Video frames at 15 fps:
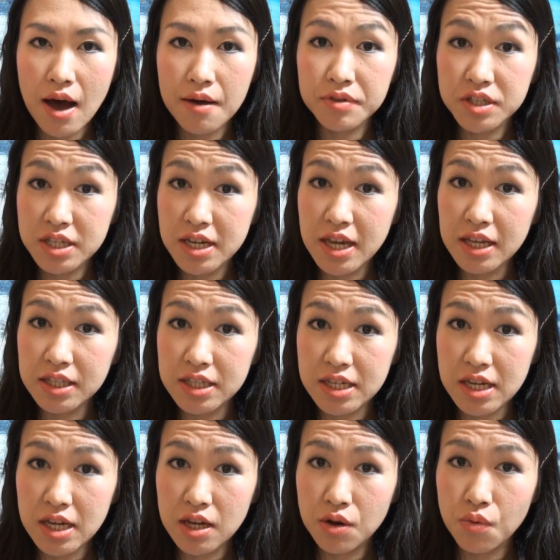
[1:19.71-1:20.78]
Cheek and
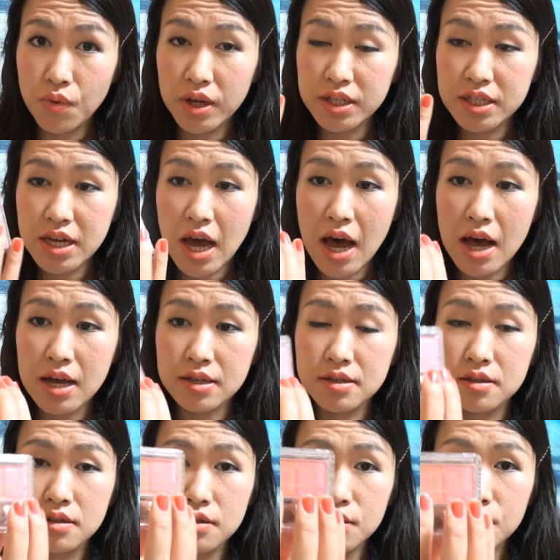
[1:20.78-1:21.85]
Cheek, which has
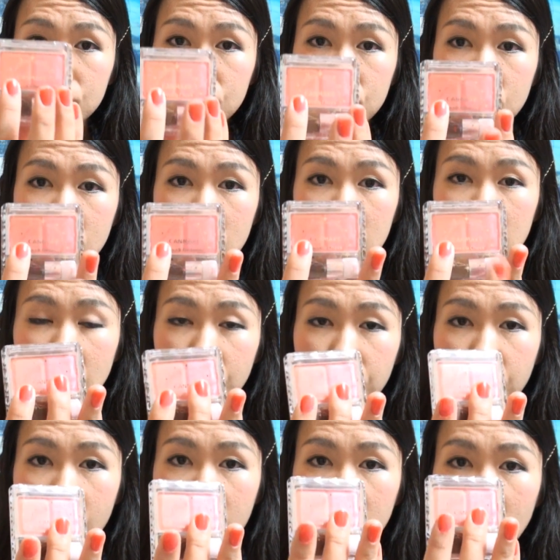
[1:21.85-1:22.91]
2
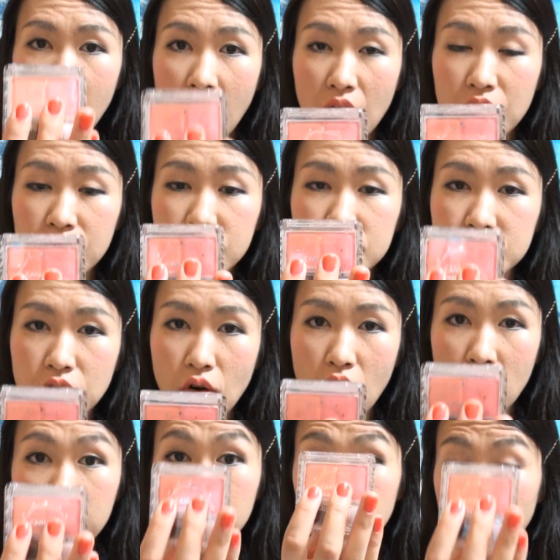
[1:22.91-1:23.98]
different colors
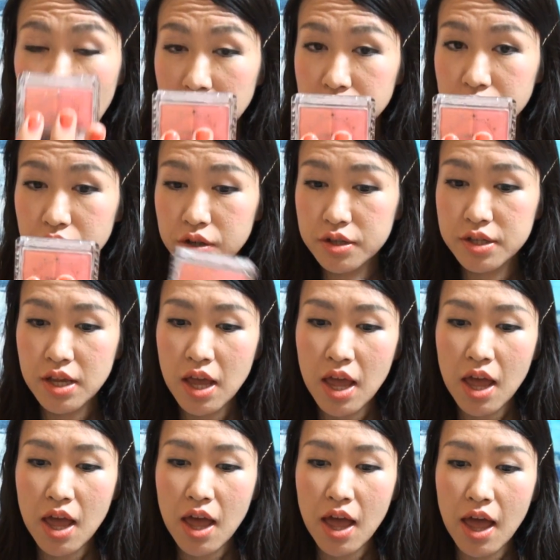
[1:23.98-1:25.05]
of blushers,
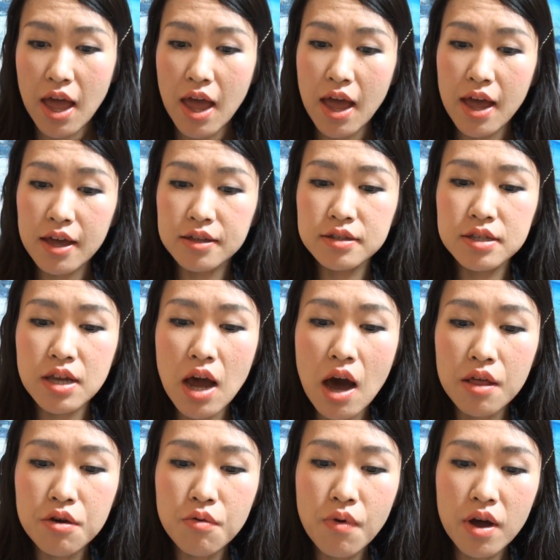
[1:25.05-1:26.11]
and the
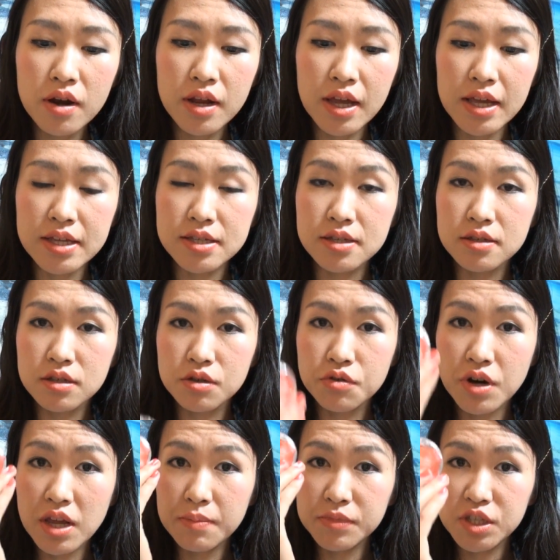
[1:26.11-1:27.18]
other one is
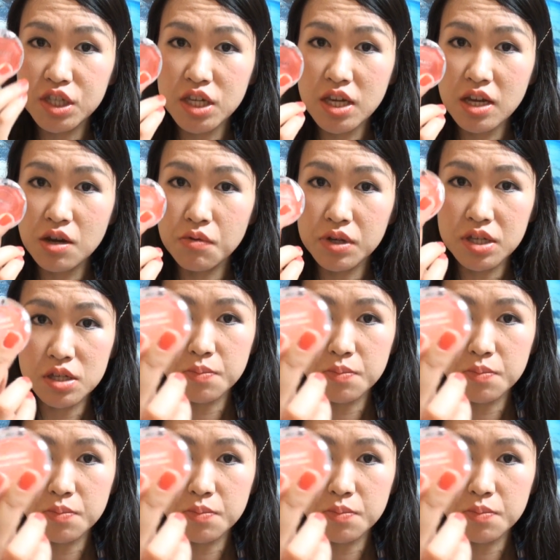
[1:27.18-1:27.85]
Cream Cheek, which is